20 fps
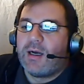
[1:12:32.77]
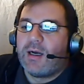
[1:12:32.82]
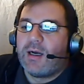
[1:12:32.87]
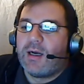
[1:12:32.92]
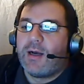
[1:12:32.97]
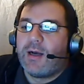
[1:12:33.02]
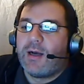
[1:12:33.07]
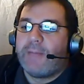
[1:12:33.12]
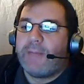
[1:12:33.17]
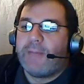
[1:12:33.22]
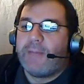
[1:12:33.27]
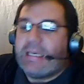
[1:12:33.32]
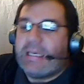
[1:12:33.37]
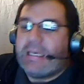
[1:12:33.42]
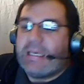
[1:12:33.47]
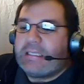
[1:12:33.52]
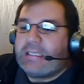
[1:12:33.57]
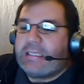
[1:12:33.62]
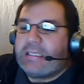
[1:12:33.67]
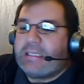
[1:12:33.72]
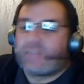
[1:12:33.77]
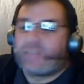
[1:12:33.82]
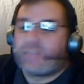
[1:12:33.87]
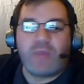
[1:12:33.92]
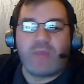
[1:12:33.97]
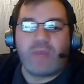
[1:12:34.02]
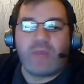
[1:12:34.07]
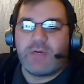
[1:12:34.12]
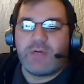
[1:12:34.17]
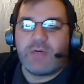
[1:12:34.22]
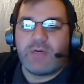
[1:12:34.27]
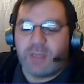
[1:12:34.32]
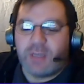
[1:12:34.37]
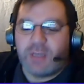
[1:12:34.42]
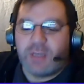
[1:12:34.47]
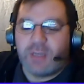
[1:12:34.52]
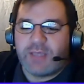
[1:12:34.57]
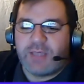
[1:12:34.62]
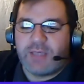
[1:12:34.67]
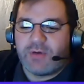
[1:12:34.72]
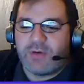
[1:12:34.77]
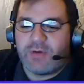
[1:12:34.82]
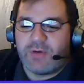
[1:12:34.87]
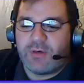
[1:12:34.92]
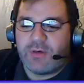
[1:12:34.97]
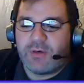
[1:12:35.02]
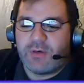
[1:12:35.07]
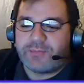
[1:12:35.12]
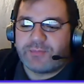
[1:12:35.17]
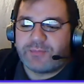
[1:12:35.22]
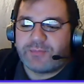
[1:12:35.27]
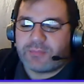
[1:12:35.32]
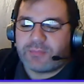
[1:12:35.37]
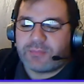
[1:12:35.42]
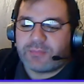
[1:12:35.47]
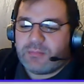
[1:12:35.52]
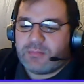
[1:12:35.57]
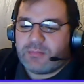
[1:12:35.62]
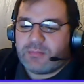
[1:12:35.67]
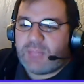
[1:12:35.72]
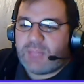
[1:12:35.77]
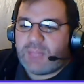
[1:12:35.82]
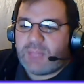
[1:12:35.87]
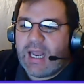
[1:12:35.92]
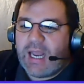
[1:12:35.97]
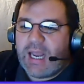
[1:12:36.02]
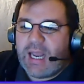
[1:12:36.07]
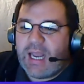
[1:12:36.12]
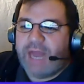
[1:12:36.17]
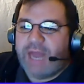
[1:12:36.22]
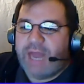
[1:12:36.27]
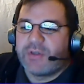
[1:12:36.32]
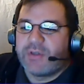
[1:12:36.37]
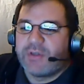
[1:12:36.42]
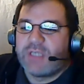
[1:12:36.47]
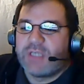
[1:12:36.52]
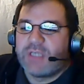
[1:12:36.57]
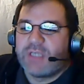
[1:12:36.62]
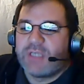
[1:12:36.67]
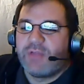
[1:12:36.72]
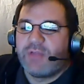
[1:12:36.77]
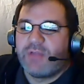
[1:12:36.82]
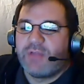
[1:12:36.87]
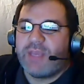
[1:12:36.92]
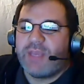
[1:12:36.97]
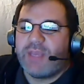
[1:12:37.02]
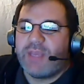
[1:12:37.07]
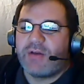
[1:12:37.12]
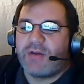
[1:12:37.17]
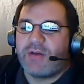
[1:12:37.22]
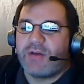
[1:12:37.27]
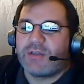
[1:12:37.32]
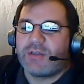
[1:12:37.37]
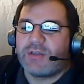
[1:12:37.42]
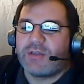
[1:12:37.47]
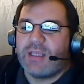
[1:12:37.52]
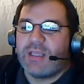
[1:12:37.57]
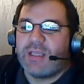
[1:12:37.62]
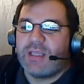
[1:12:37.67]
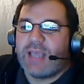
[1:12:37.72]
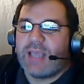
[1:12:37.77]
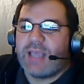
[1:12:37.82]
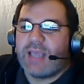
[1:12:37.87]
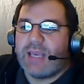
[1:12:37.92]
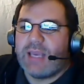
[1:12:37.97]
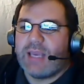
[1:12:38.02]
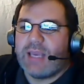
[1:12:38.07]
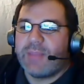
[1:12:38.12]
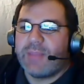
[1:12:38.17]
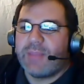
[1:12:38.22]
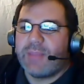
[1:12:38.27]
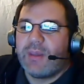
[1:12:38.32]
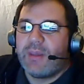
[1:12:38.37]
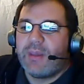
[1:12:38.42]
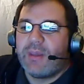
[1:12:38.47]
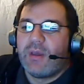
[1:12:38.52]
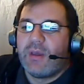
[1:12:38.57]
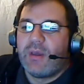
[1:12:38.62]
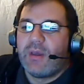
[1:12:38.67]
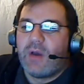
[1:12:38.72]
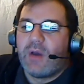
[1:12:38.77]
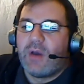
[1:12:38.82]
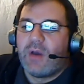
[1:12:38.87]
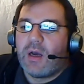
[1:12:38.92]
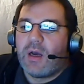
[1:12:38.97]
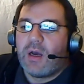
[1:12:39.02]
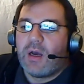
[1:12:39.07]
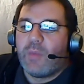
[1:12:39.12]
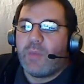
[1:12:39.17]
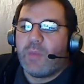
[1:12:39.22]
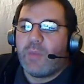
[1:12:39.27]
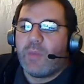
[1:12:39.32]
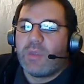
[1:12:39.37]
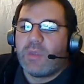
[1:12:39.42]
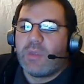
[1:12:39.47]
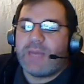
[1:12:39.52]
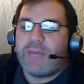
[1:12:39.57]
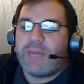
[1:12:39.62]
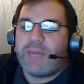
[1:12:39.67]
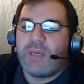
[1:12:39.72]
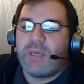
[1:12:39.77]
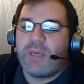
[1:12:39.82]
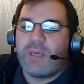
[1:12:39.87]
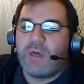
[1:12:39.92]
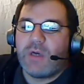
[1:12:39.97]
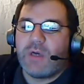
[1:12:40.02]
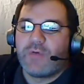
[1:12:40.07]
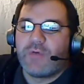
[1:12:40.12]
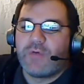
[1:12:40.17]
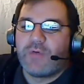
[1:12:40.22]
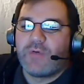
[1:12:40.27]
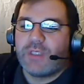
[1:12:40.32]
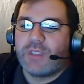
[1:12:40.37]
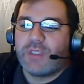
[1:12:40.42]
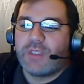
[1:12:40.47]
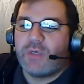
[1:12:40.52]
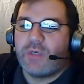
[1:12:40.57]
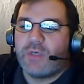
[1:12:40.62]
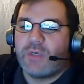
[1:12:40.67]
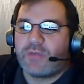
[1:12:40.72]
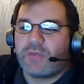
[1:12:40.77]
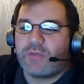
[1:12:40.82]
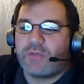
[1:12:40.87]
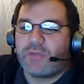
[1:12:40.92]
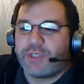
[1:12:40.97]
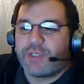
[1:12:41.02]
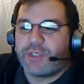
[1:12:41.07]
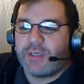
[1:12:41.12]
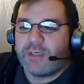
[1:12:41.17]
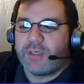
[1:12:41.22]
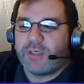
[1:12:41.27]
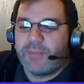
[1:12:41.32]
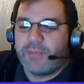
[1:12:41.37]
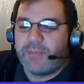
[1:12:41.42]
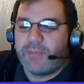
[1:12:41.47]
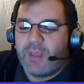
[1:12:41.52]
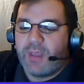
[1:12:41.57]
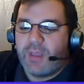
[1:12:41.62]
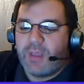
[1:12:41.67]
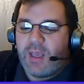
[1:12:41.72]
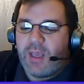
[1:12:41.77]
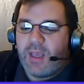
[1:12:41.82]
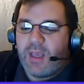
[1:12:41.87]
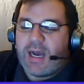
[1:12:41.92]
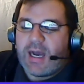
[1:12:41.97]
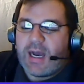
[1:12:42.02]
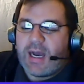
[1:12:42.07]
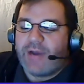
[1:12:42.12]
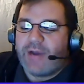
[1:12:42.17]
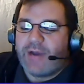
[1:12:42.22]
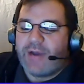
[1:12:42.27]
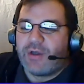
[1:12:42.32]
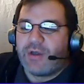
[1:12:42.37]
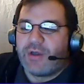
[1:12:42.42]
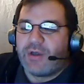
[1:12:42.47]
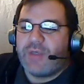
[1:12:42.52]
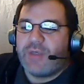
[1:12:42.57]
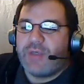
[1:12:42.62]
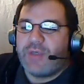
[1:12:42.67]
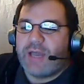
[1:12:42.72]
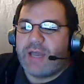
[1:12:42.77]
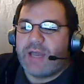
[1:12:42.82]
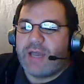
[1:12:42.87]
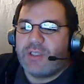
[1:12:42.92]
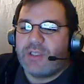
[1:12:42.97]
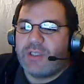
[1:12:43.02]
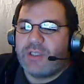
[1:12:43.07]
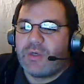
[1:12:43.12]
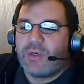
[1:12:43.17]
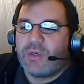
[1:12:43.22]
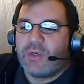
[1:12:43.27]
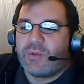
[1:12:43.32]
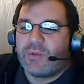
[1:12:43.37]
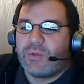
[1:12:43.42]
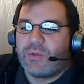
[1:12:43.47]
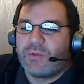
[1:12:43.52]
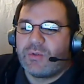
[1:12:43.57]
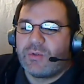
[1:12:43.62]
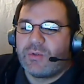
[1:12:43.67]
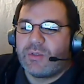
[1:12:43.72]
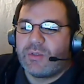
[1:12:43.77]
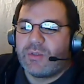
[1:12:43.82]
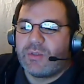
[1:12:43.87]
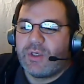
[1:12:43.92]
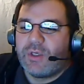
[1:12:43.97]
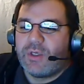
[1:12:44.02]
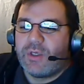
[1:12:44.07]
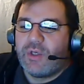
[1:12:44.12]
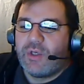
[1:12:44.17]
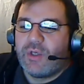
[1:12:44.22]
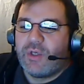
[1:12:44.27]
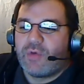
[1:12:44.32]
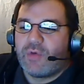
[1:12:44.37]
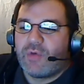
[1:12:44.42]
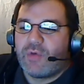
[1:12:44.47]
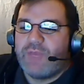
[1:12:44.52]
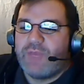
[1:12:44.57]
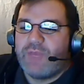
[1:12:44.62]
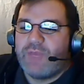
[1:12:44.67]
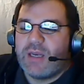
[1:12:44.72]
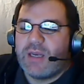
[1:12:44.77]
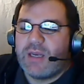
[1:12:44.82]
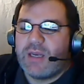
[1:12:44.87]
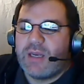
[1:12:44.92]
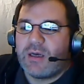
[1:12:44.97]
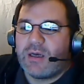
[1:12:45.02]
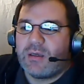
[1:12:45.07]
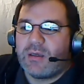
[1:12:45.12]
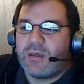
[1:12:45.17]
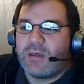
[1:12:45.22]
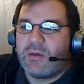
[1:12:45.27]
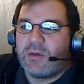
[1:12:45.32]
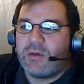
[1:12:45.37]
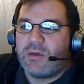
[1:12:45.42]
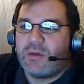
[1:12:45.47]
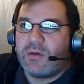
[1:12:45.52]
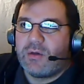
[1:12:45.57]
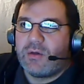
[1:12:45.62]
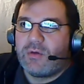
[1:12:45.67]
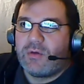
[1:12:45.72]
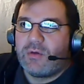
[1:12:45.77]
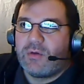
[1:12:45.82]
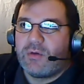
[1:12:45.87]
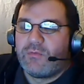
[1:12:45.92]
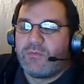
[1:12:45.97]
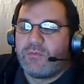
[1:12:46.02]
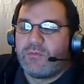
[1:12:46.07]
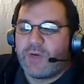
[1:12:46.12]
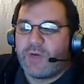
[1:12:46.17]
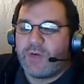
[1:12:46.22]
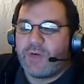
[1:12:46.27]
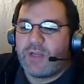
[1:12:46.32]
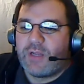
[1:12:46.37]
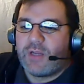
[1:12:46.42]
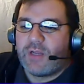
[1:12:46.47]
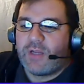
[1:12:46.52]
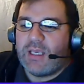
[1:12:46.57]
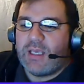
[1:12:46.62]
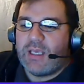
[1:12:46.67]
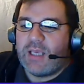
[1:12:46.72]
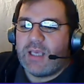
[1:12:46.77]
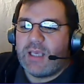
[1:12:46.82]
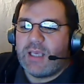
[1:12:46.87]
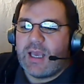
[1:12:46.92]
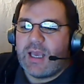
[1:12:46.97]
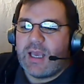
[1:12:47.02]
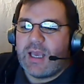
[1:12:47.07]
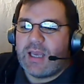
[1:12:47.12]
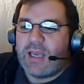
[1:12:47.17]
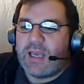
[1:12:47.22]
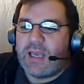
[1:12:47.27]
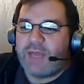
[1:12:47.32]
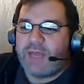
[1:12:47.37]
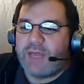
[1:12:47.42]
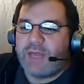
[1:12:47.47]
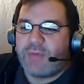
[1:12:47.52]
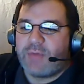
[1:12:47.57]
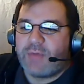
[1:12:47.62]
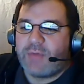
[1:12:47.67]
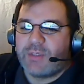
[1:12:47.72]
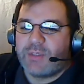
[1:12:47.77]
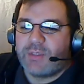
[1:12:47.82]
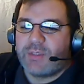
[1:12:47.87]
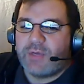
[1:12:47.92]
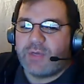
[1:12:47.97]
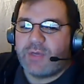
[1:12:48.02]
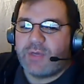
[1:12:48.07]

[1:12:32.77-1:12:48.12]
It's rather adult, I've heard. I've heard several of the characters in the game will not be coming over to the U.S. version. I heard you actually hold your Vita vertically and have to rub the screen.